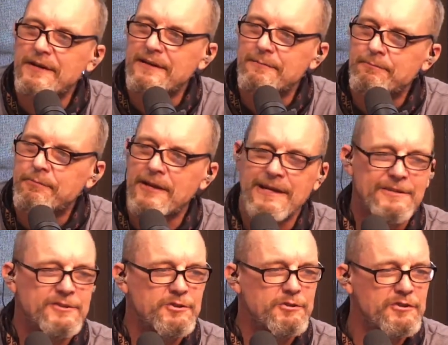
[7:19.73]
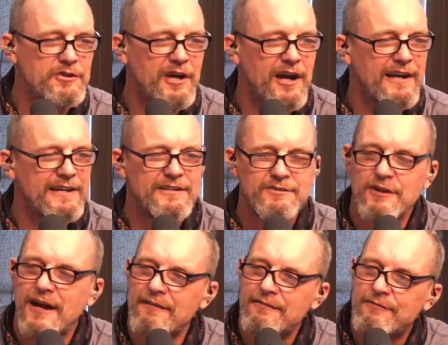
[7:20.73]
playing junior hockey and
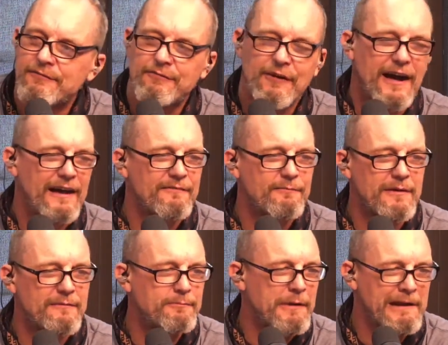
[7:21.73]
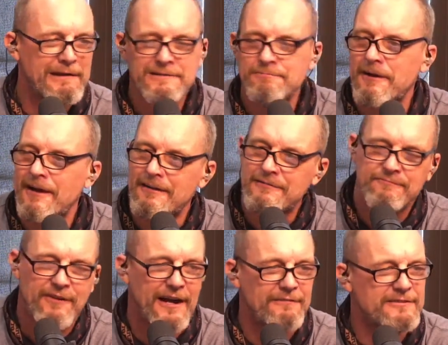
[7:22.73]
driving my parents 5
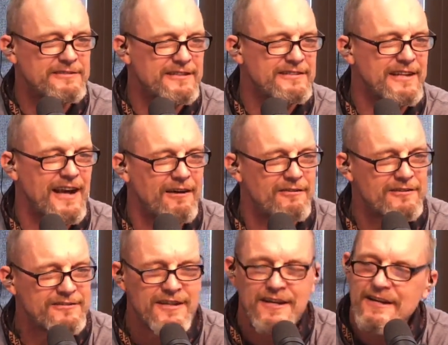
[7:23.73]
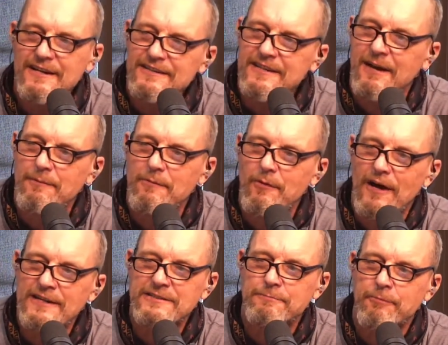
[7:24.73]
or 6 hours to come and
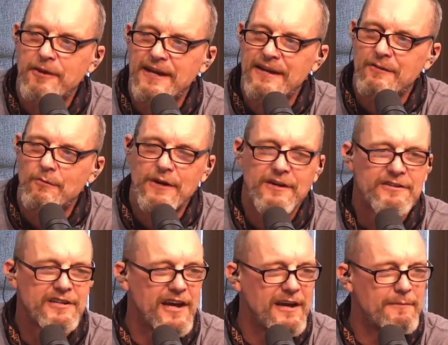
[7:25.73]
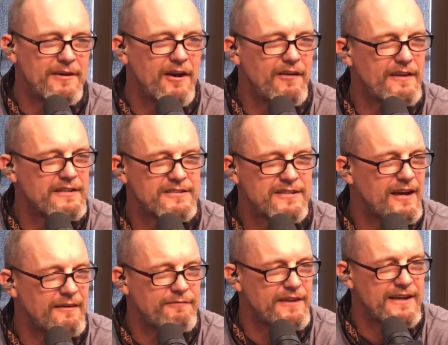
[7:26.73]
watch you play in the wintertime and all that
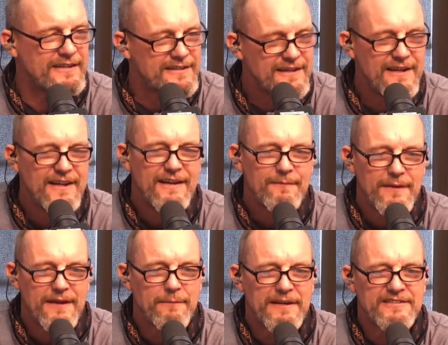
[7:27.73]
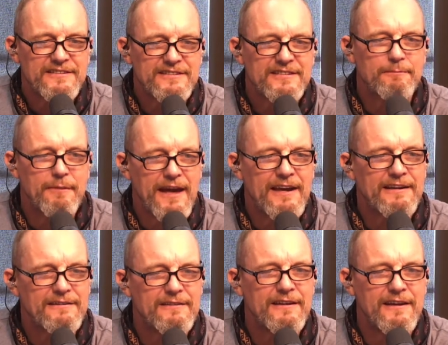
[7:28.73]
stuff that, man, makes you sit back
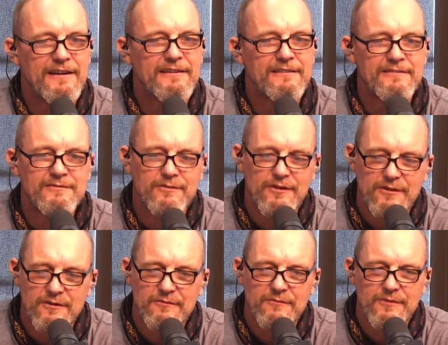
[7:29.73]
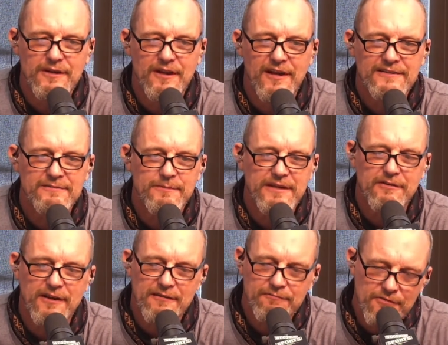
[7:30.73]
and sort of realize and be
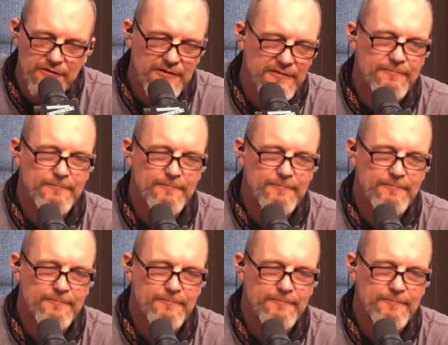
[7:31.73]
grateful and